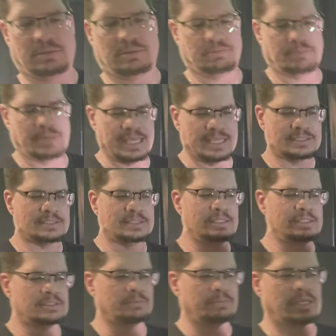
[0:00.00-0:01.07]

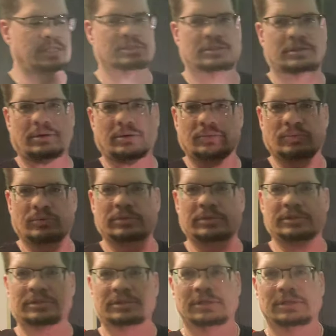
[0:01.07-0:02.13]
magazines about Star
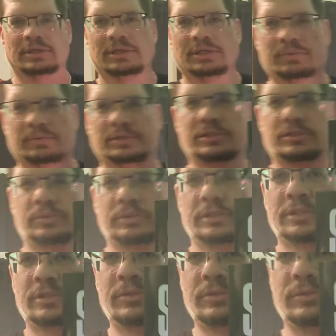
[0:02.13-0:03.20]
Wars, which is
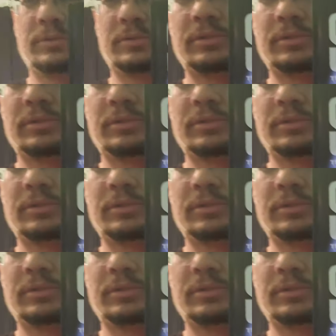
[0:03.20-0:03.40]
really cool.